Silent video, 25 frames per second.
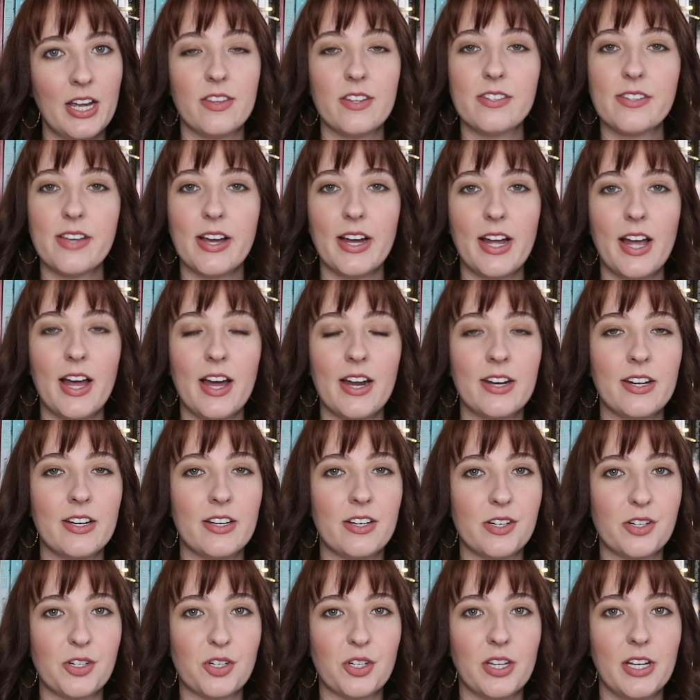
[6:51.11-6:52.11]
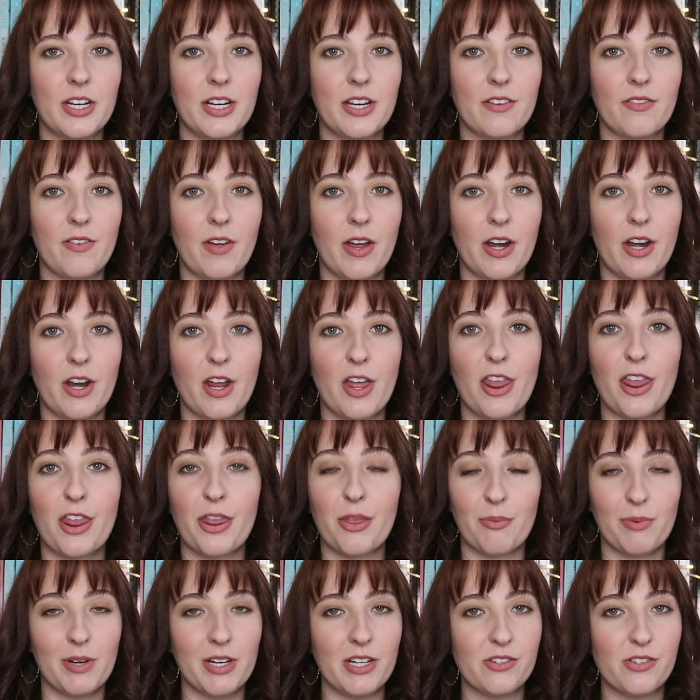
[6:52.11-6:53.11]
This I had initially given
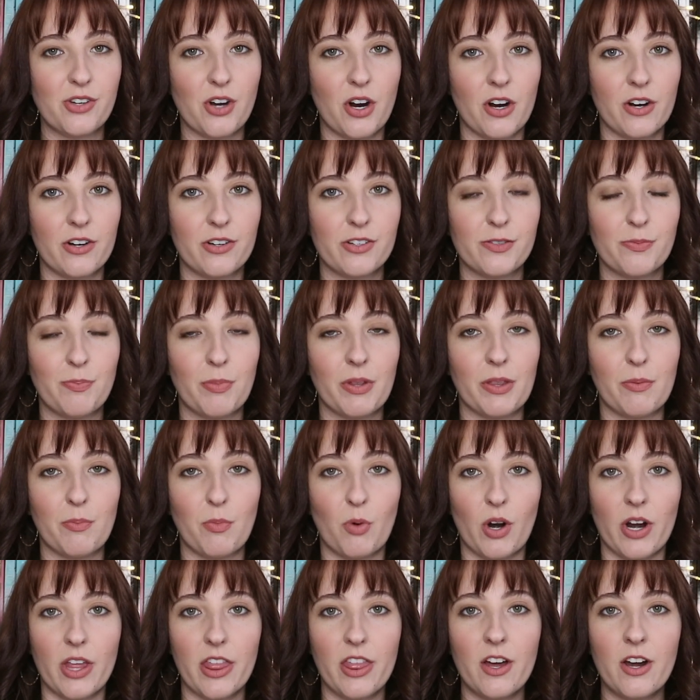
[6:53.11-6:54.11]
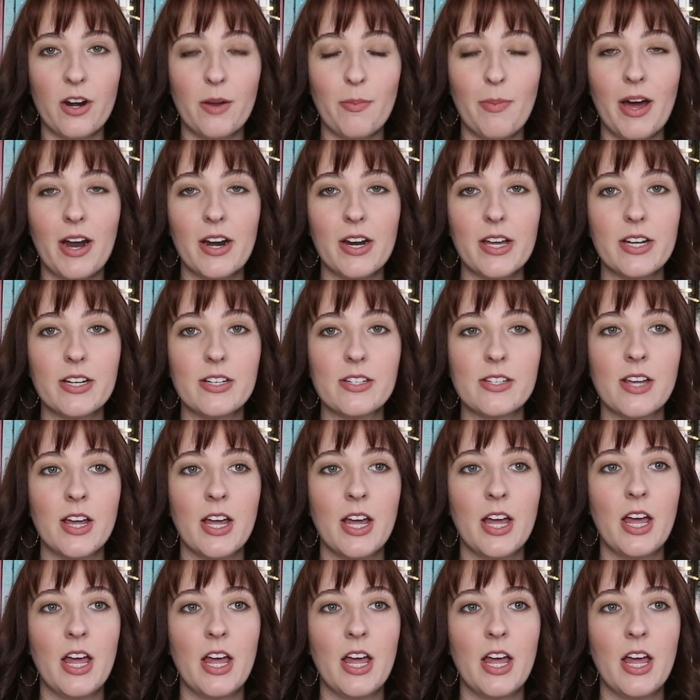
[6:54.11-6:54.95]
three stars, but the more I thought about it,